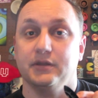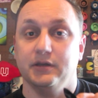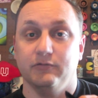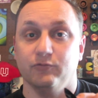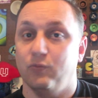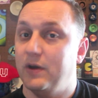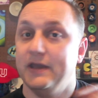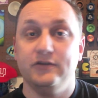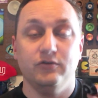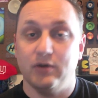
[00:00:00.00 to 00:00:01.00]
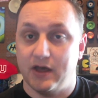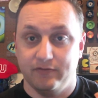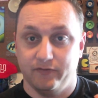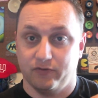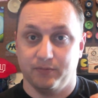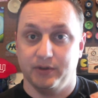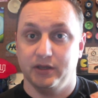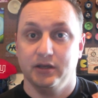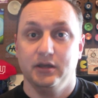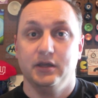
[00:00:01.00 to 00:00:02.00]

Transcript: it was way too heavy for me,